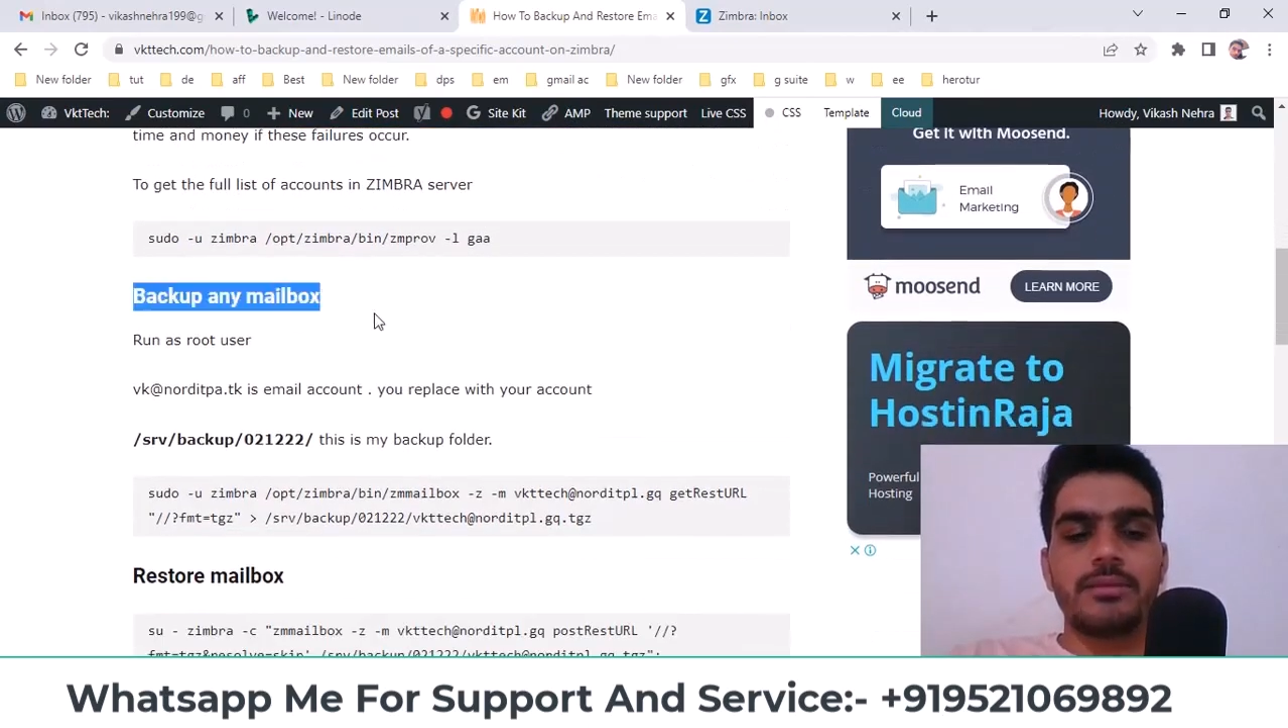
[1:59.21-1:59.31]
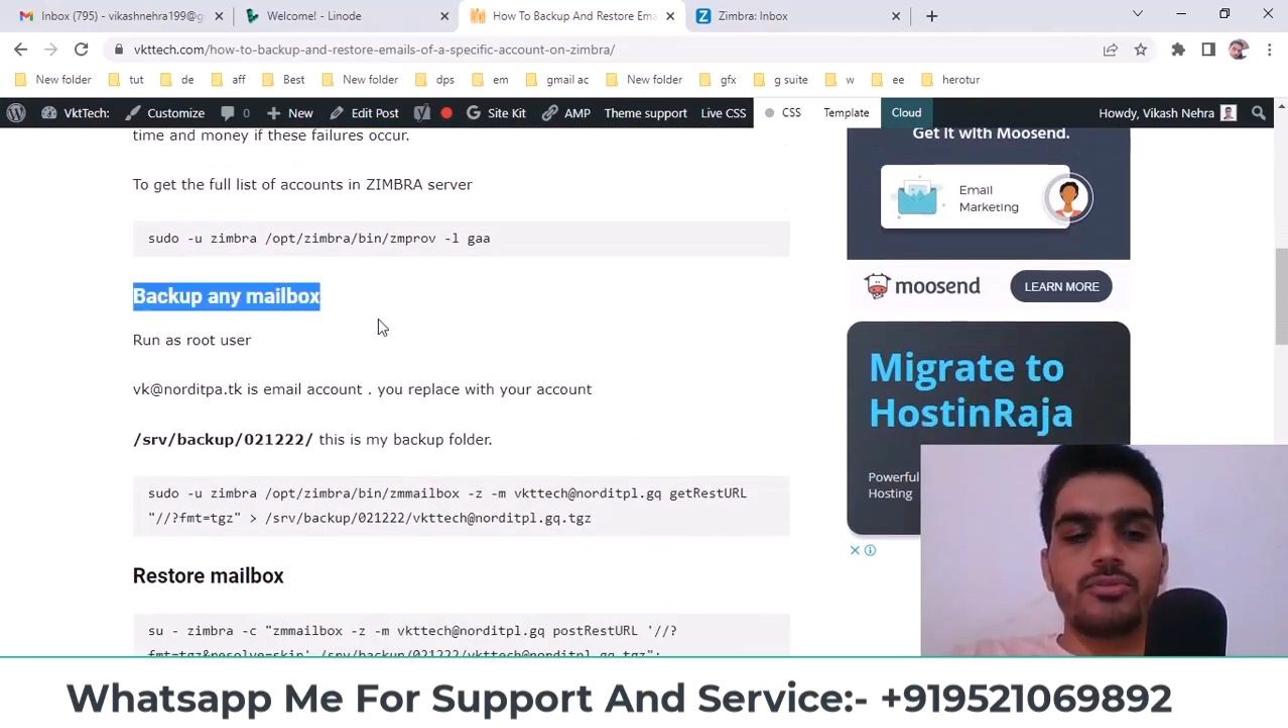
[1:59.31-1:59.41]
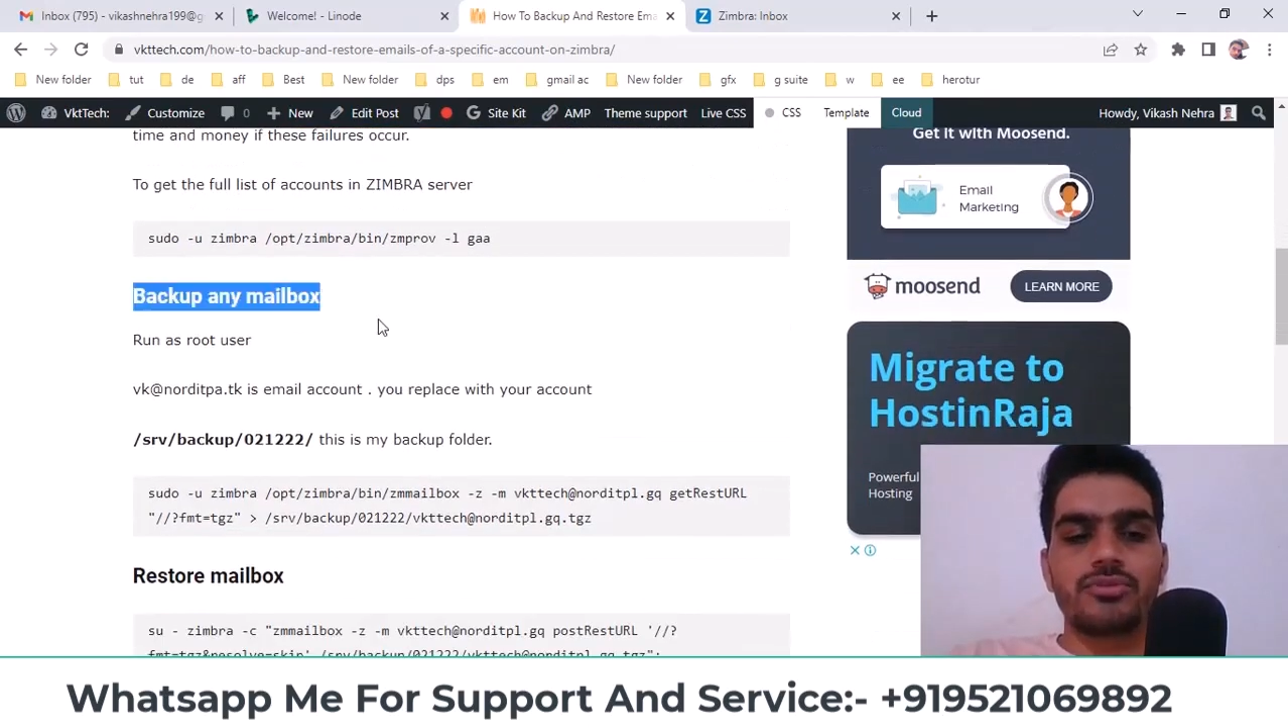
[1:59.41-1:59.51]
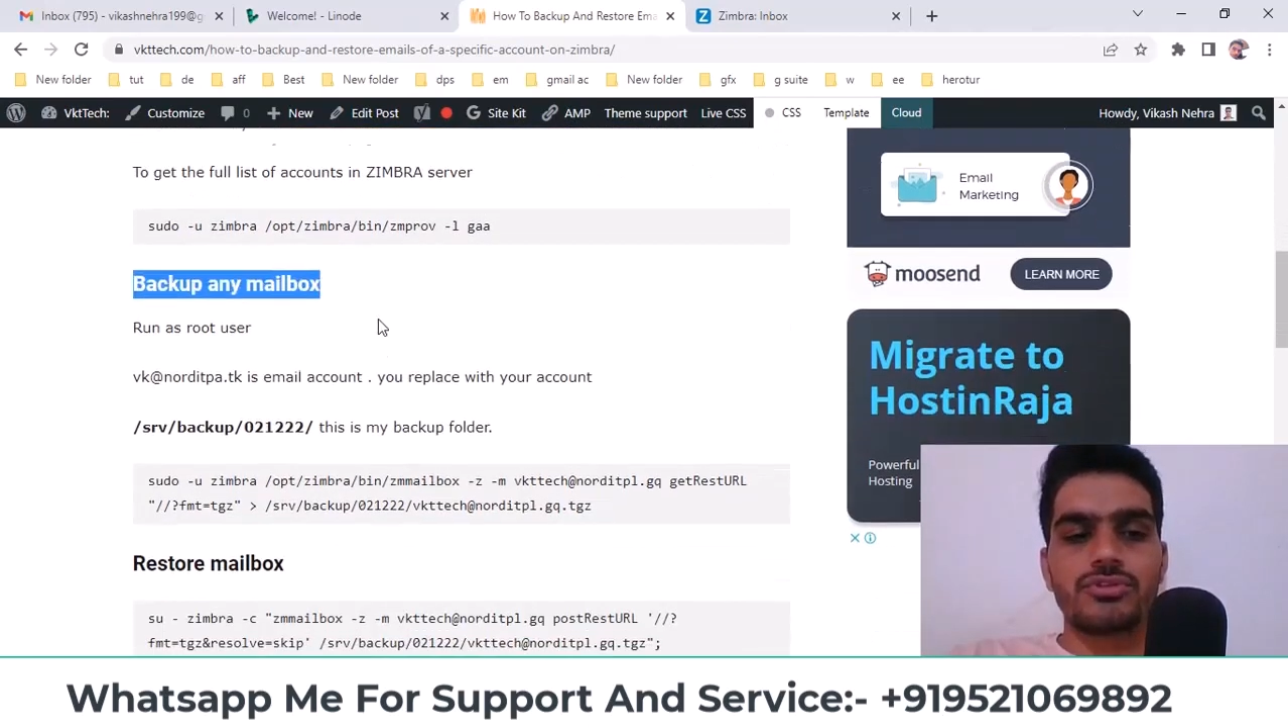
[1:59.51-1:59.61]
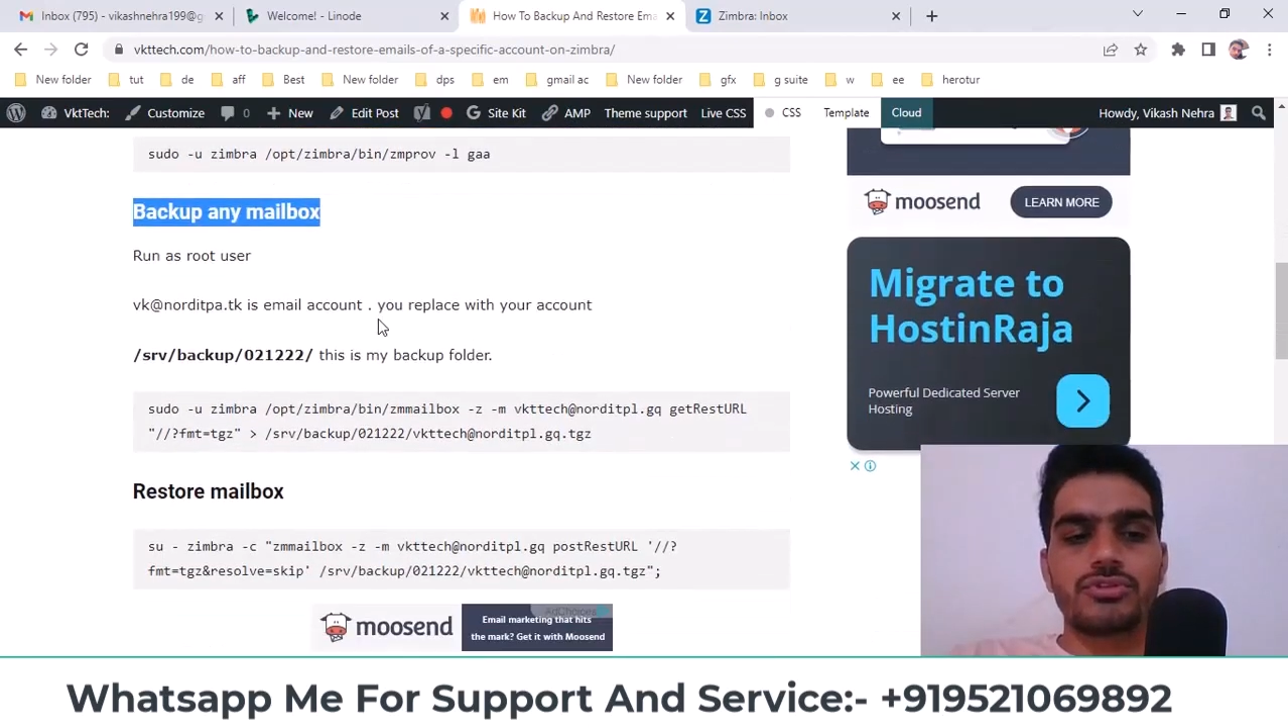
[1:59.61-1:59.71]
to
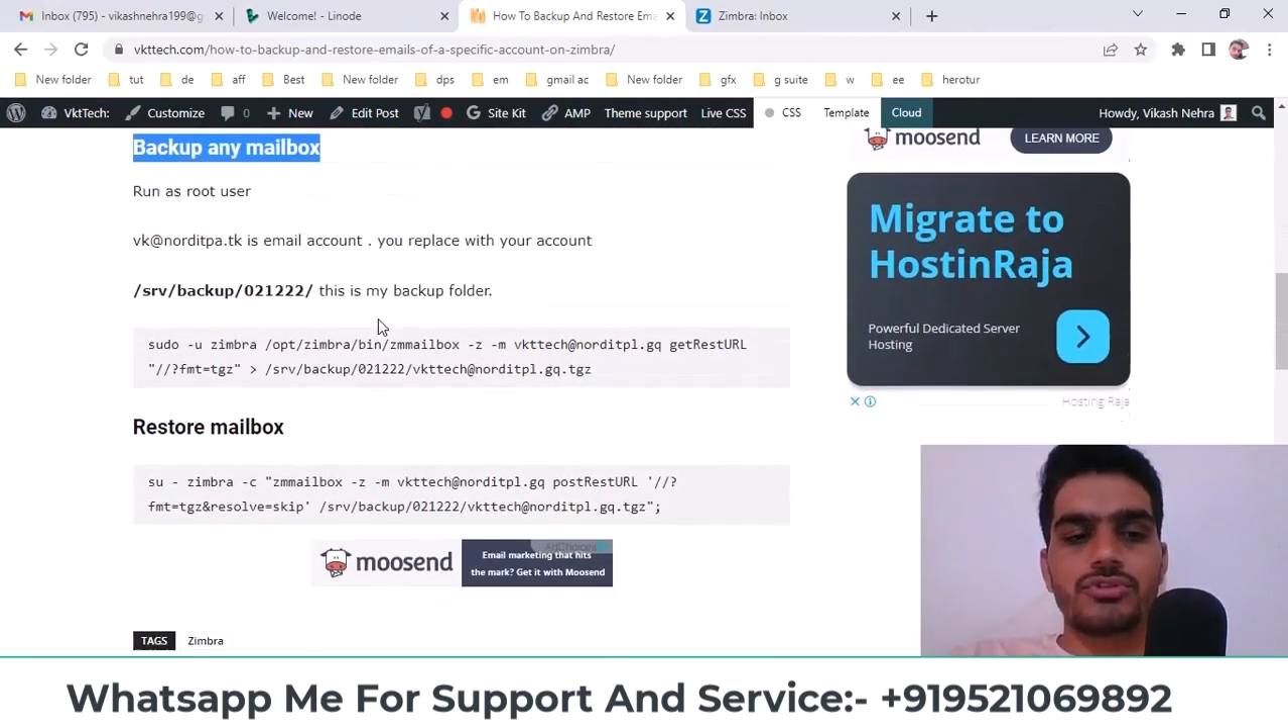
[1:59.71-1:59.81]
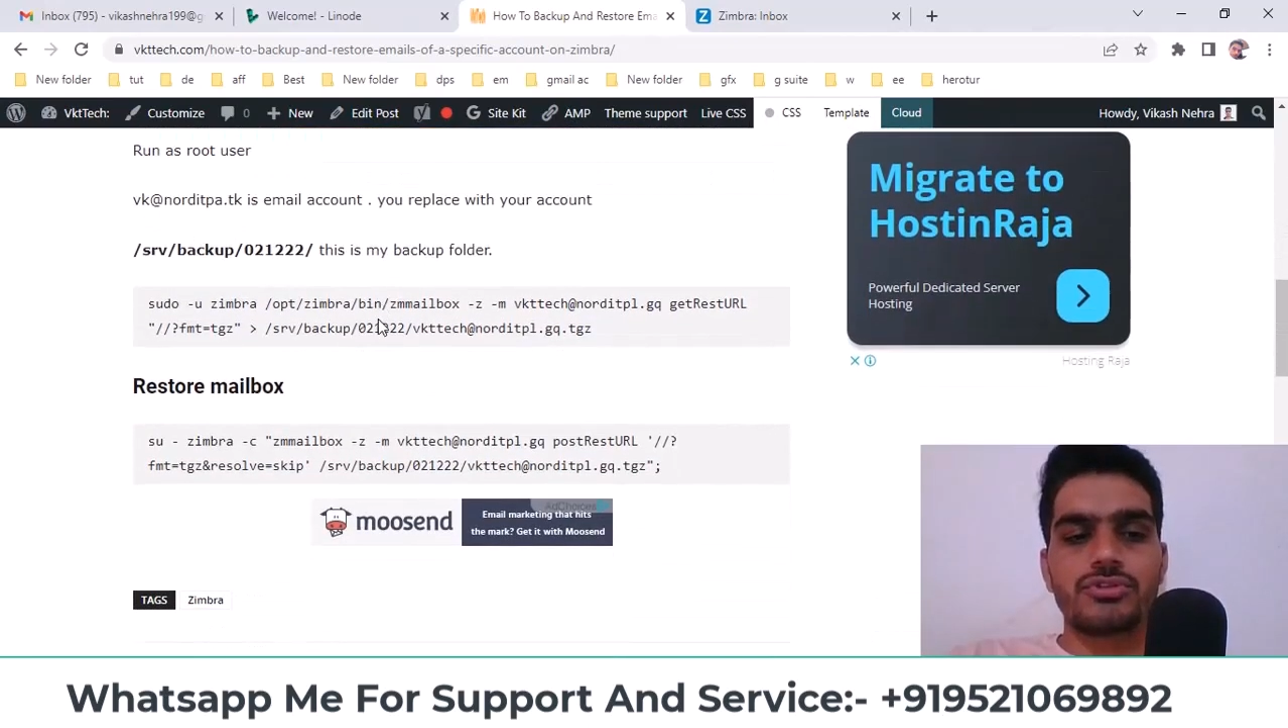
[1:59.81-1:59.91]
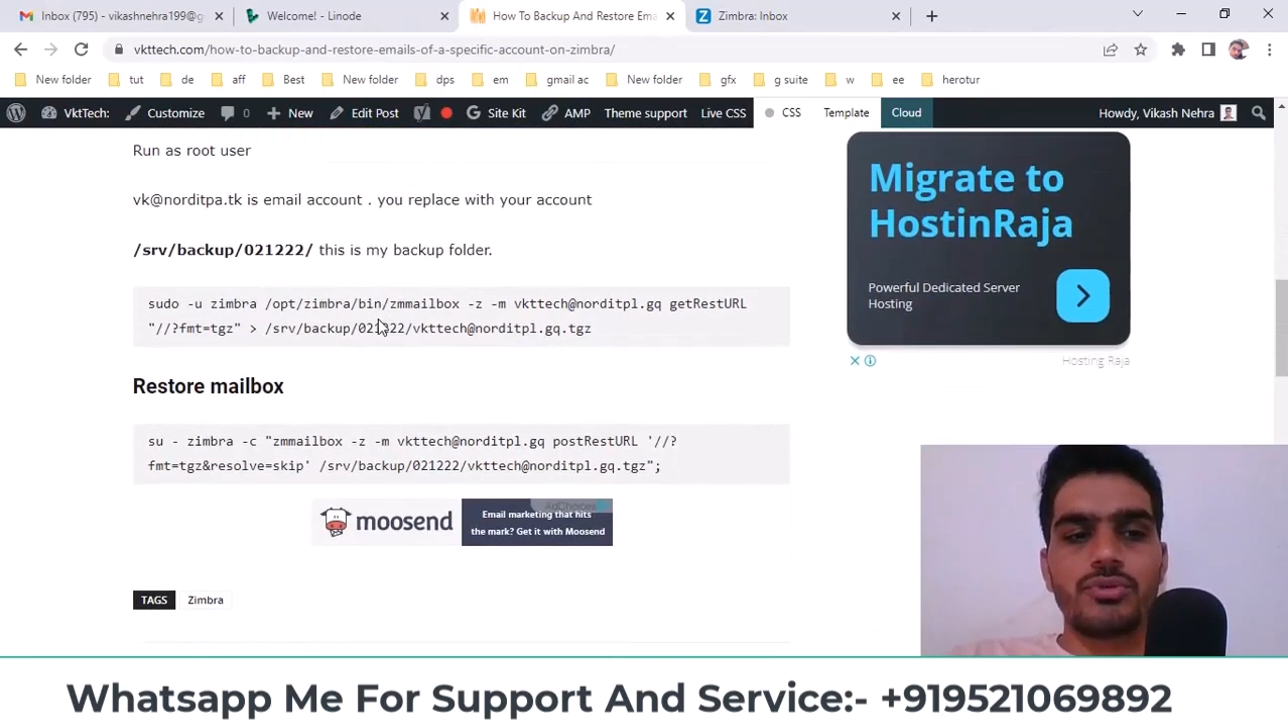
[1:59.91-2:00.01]
do here?